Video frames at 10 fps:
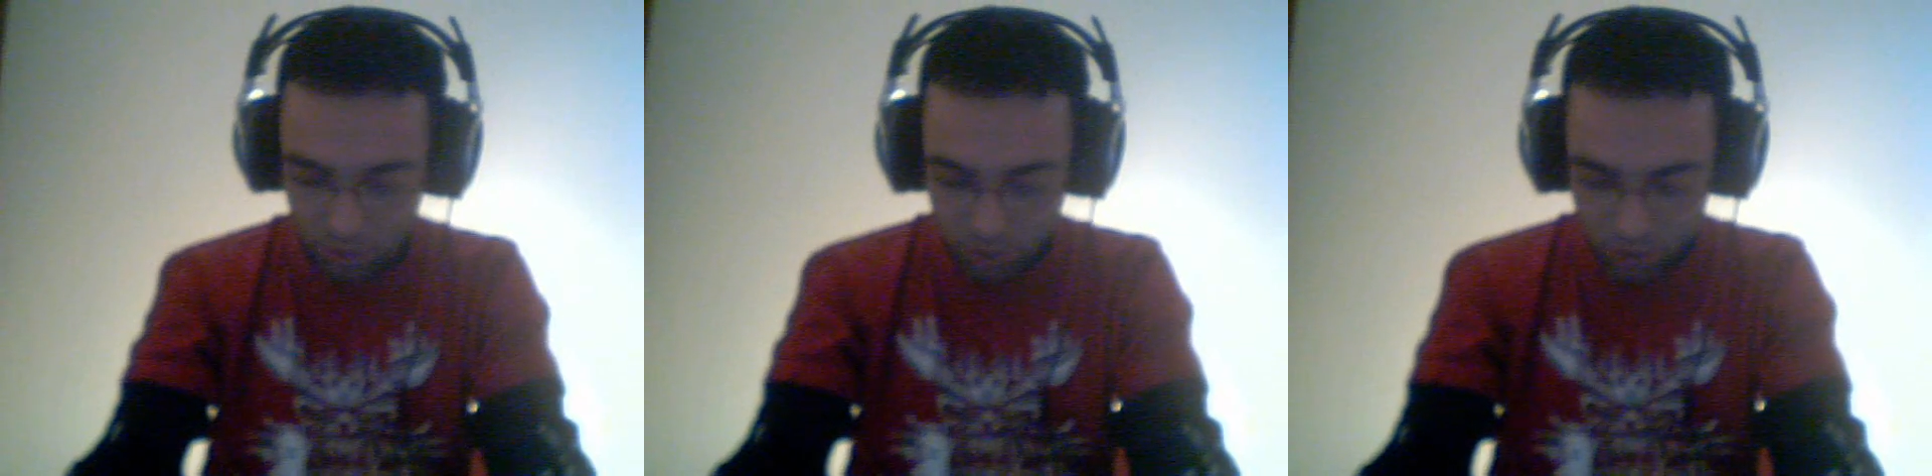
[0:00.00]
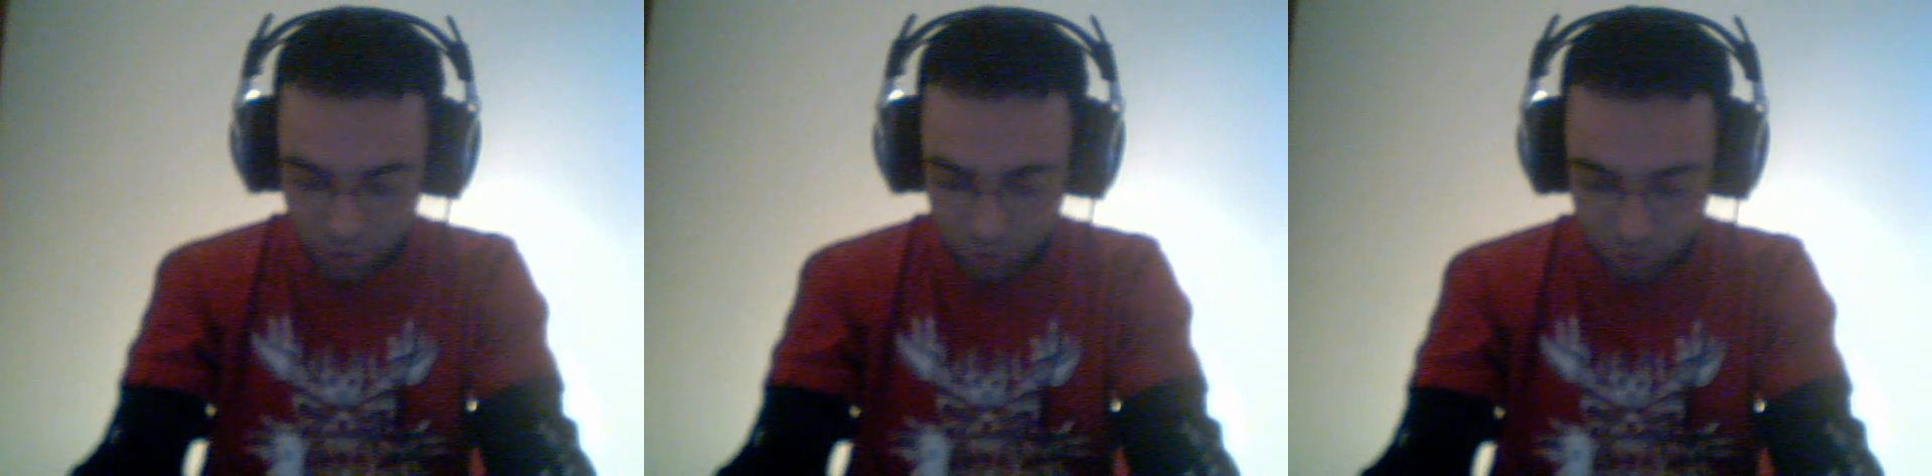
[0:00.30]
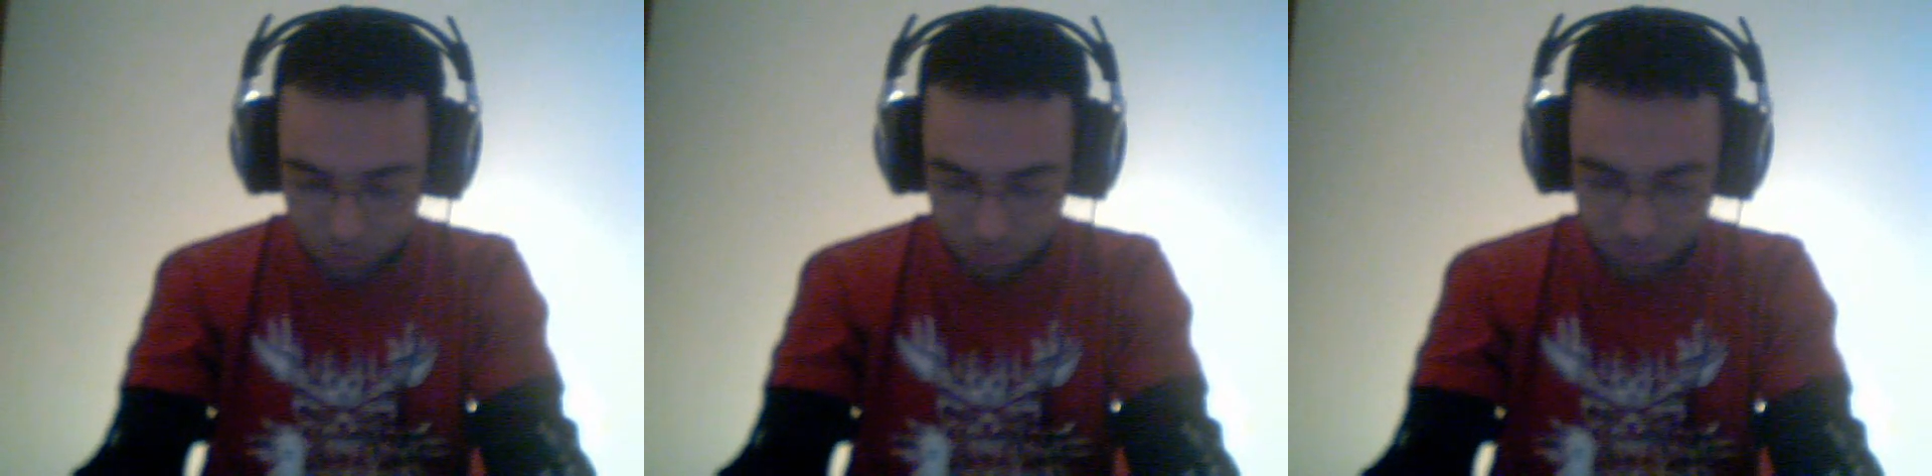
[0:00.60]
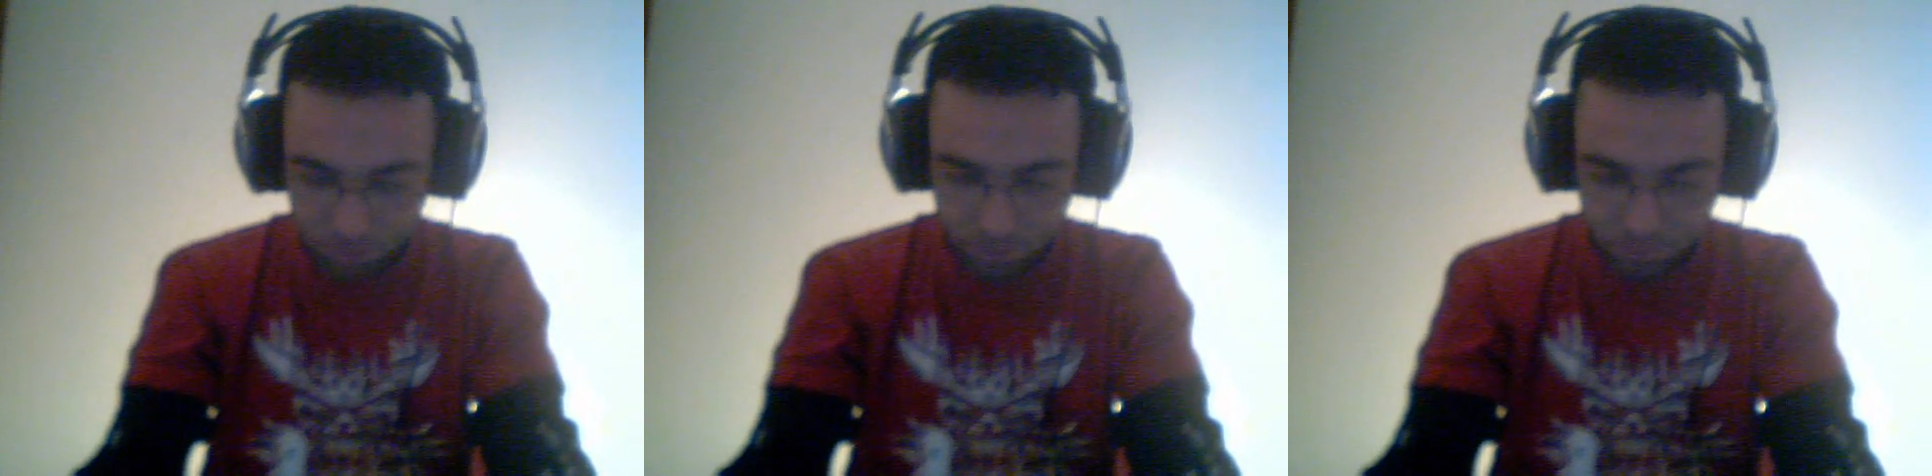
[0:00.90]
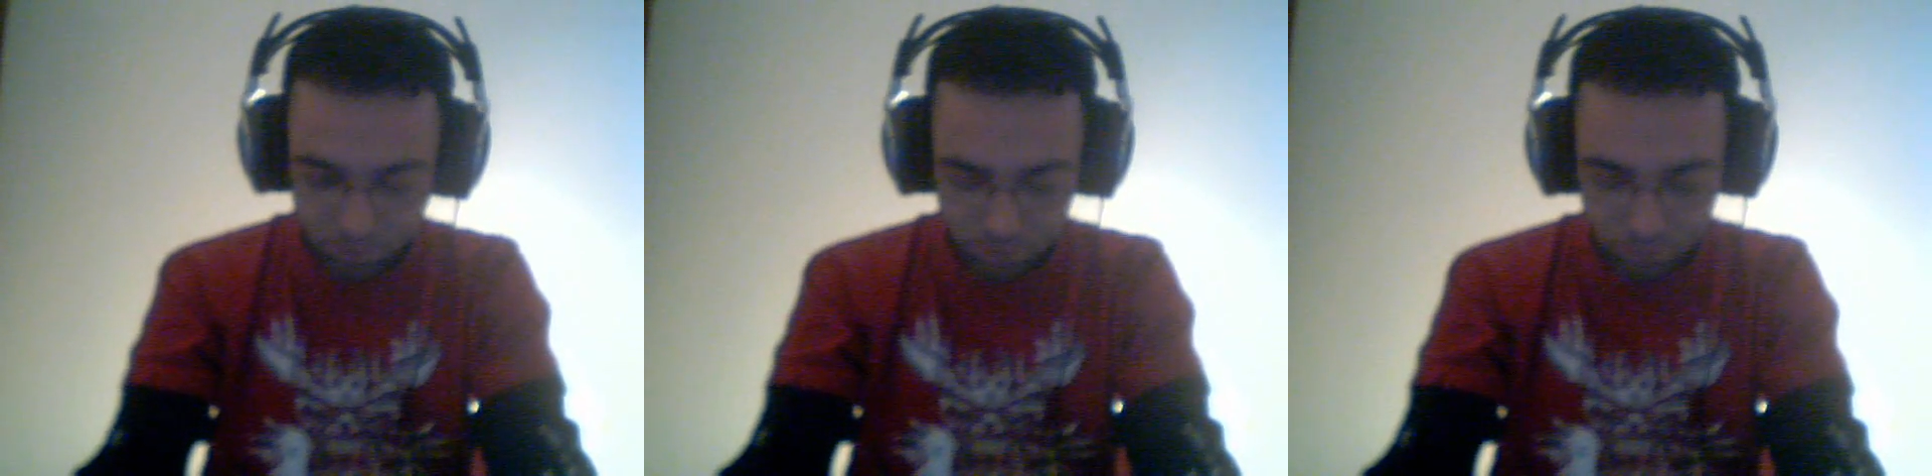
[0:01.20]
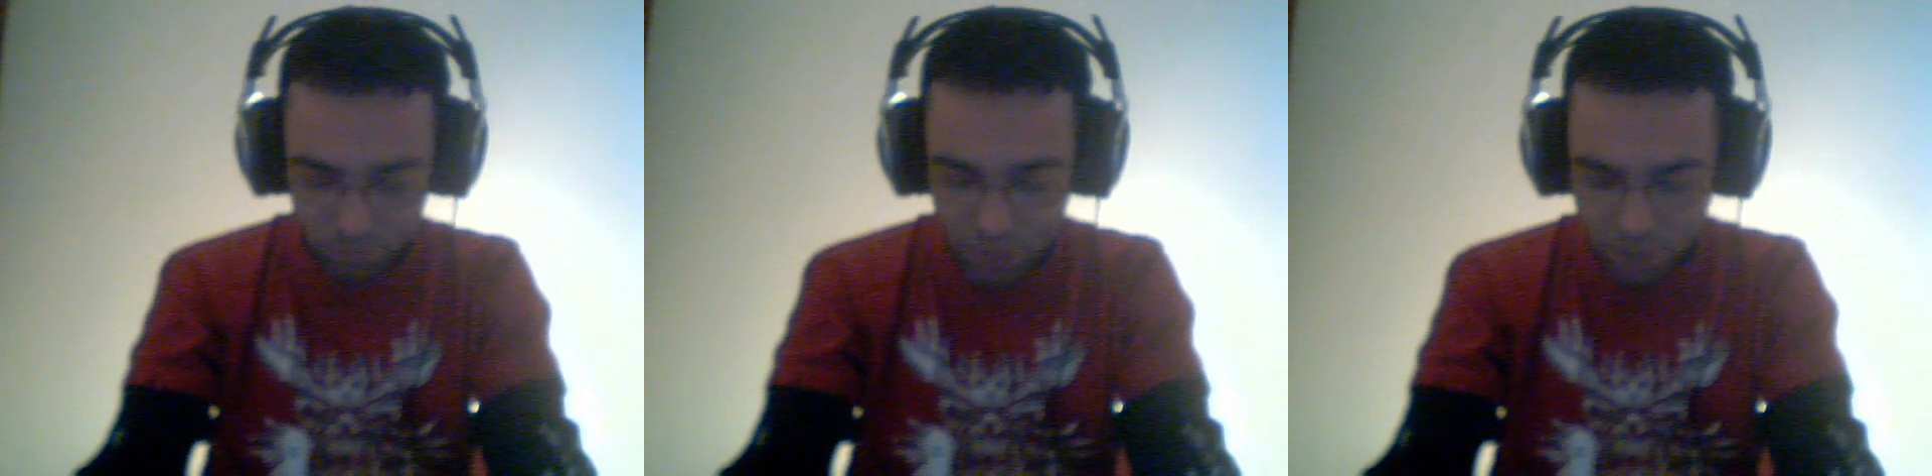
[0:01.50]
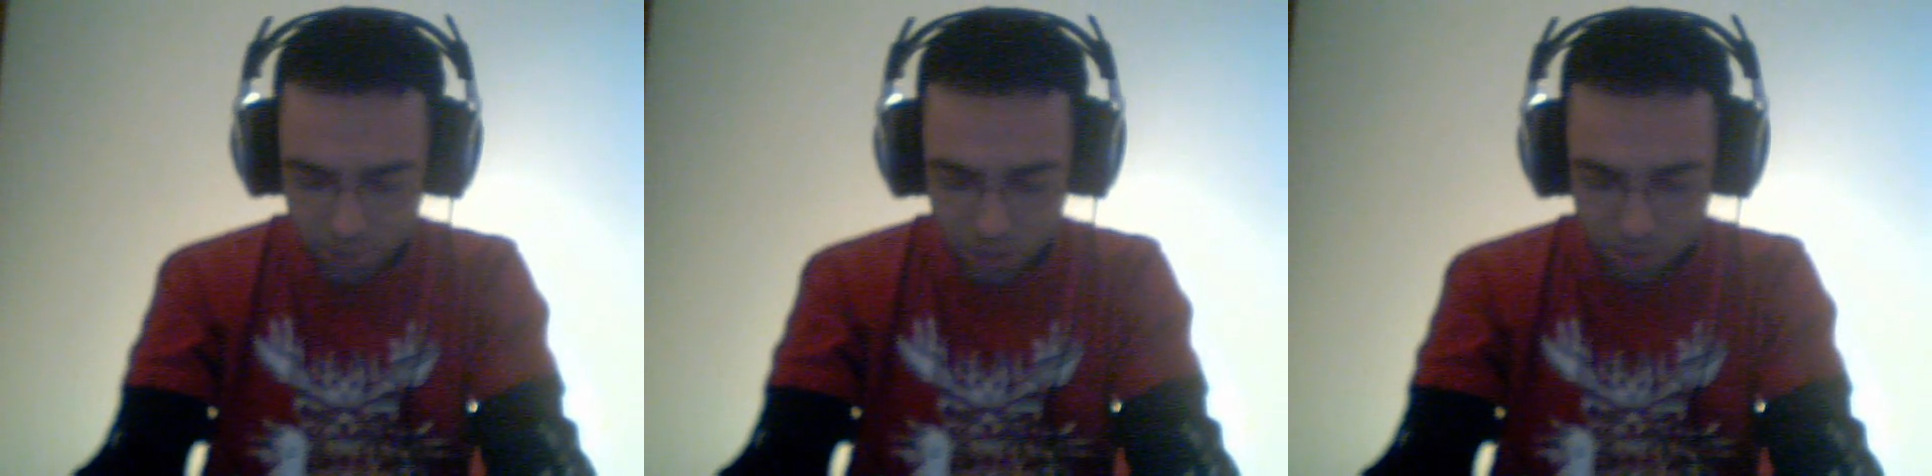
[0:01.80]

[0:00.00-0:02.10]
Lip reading: So I'm